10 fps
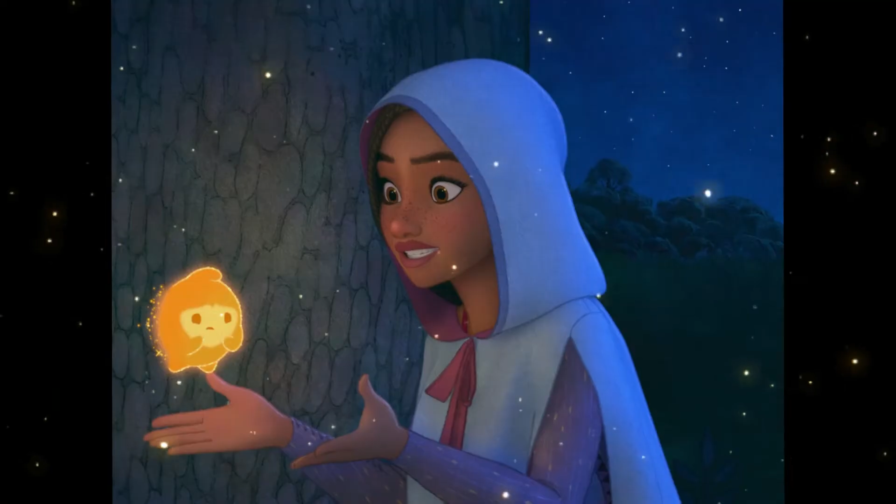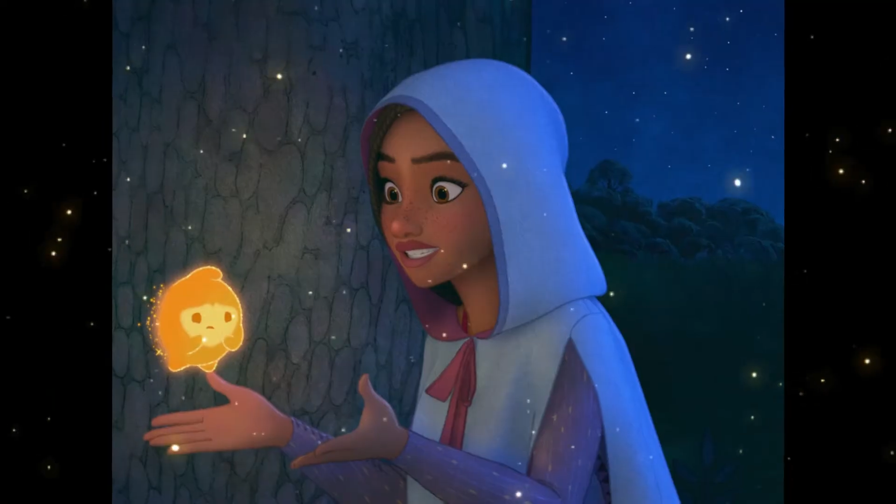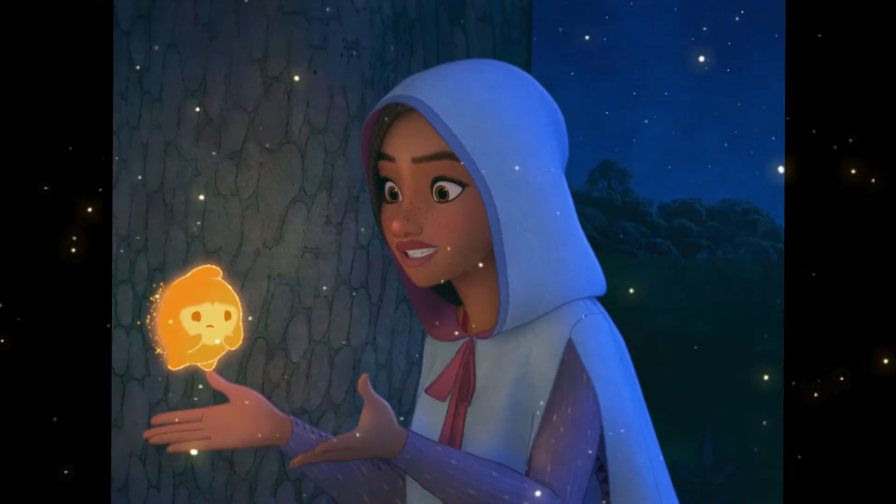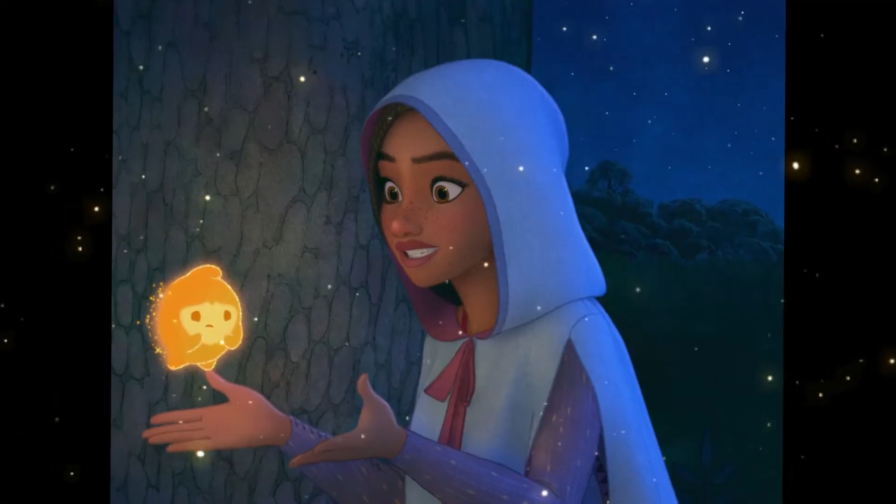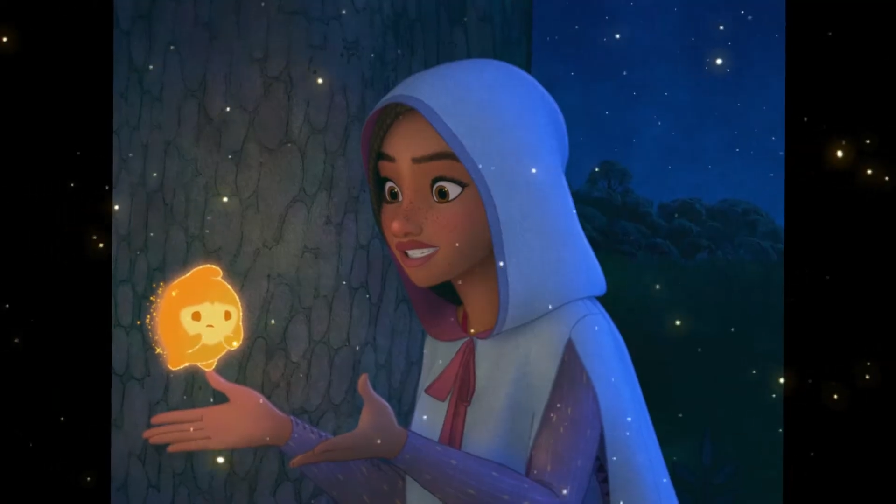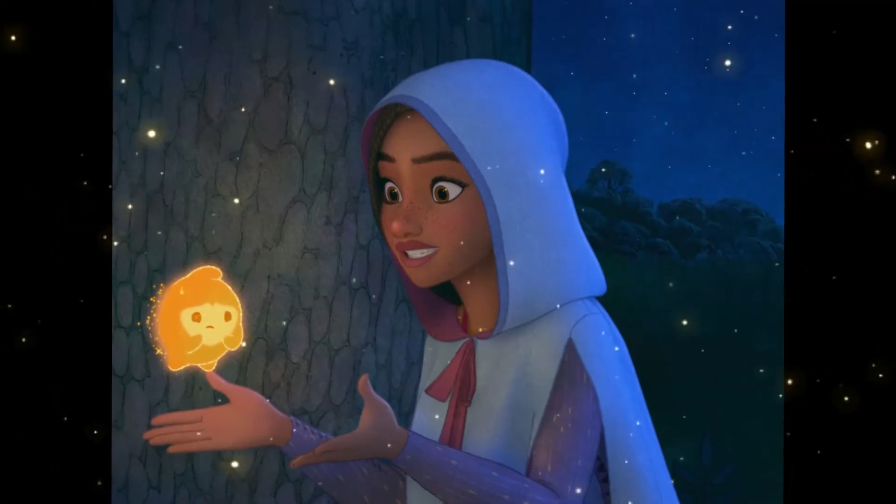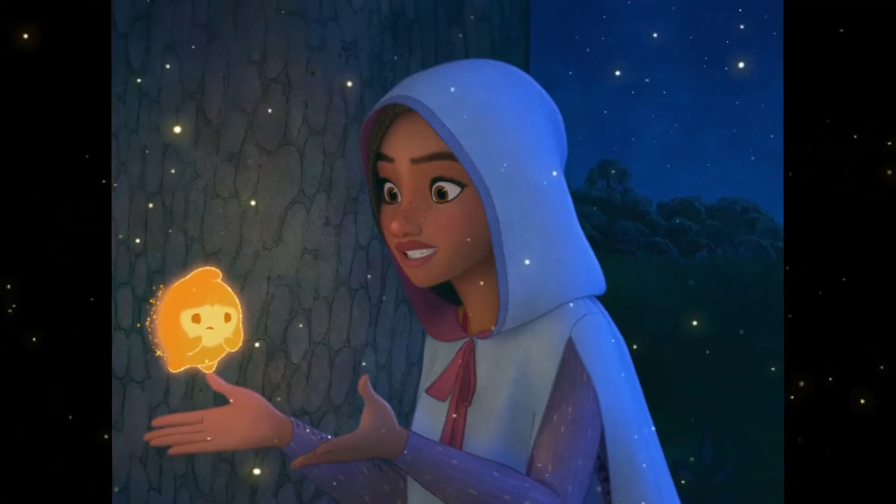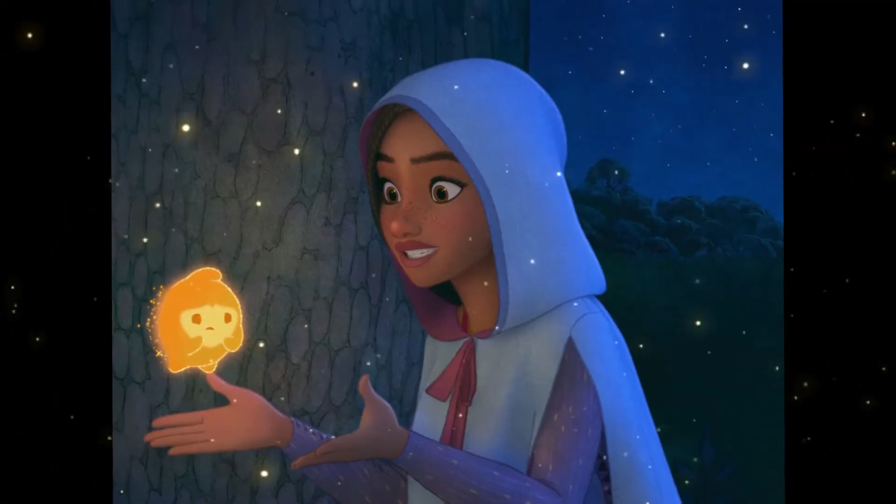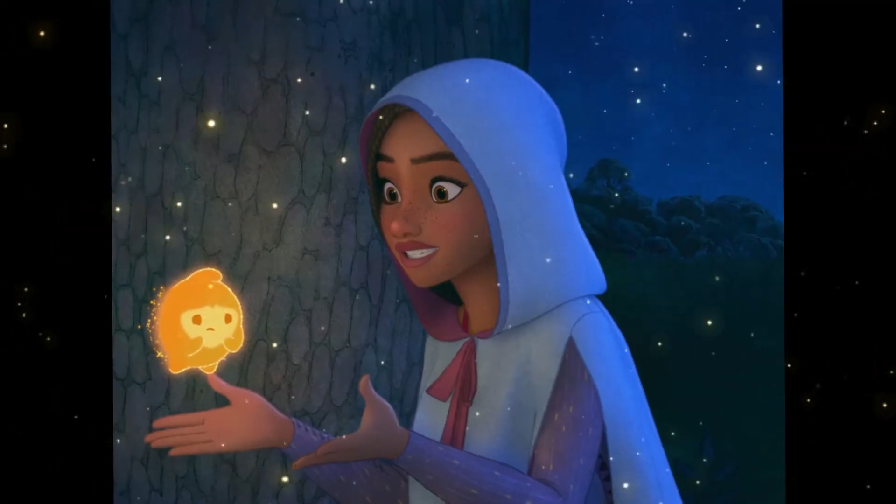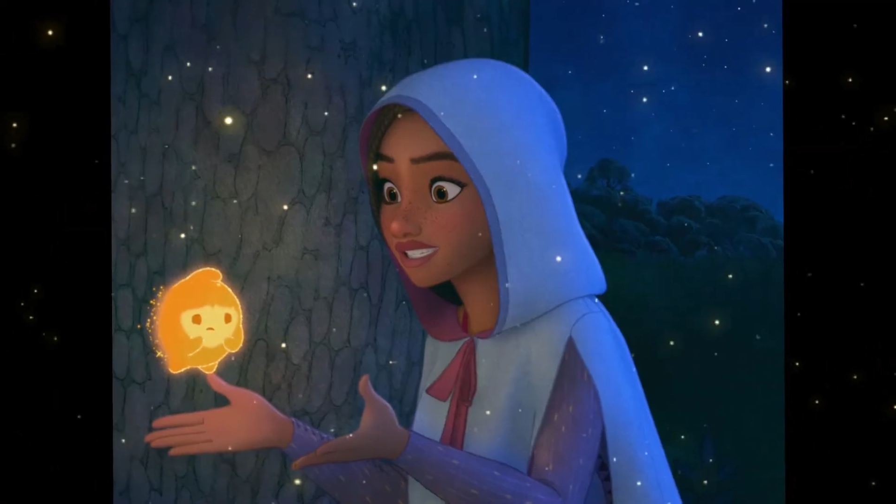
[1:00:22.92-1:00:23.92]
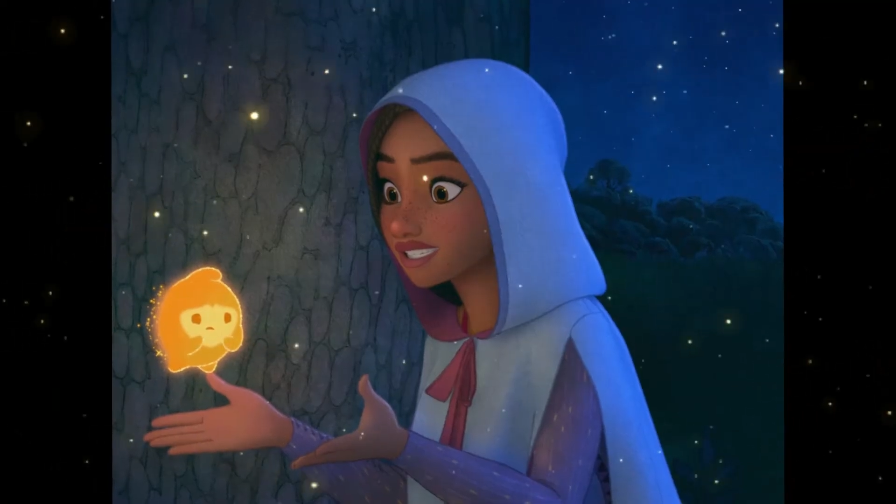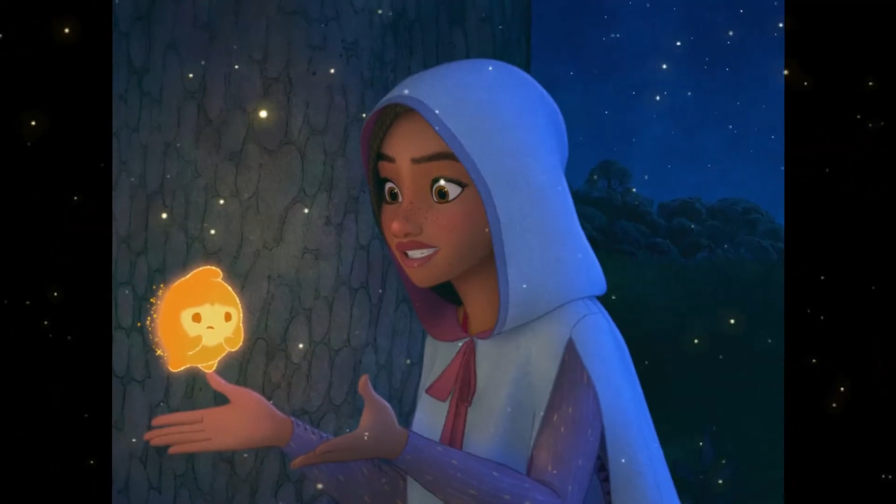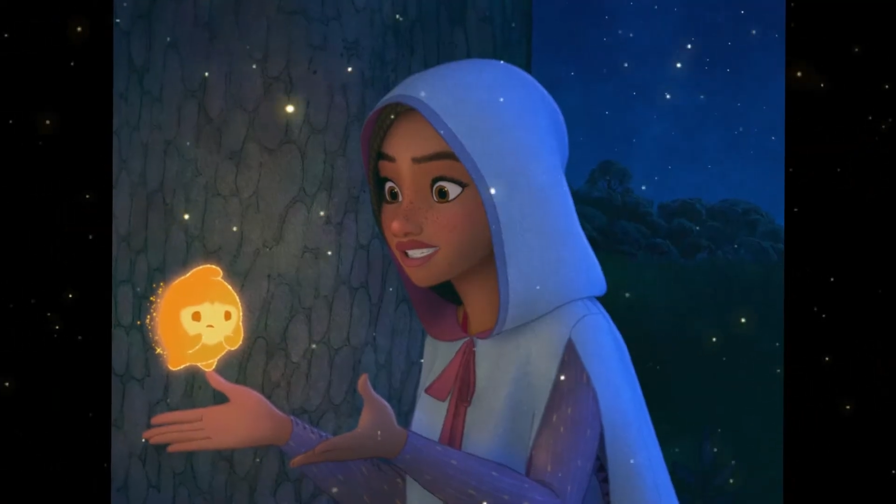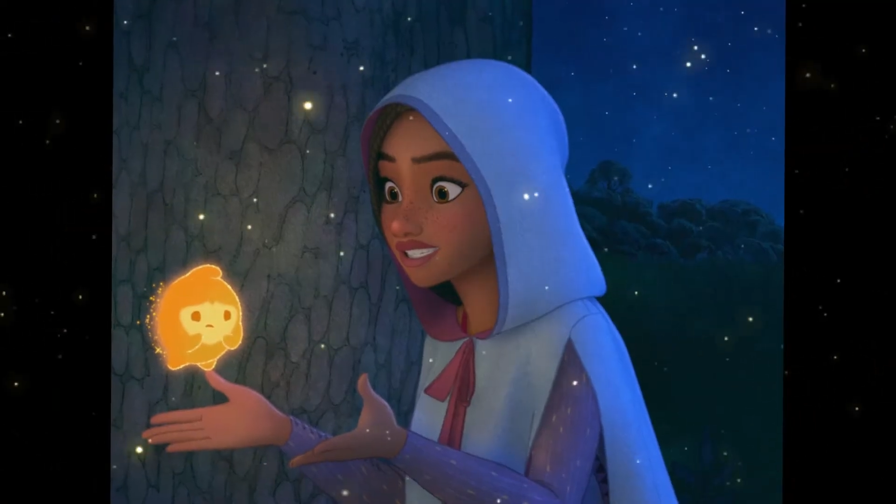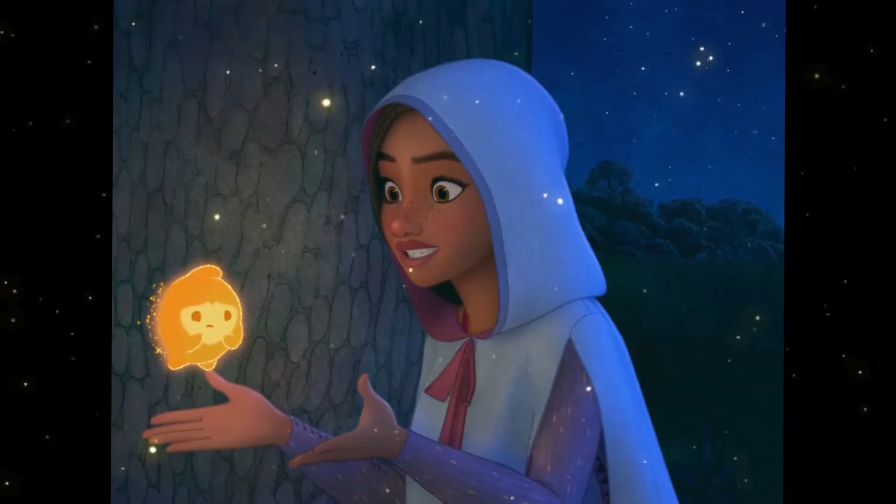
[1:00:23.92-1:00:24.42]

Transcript: illustrating Disney's commitment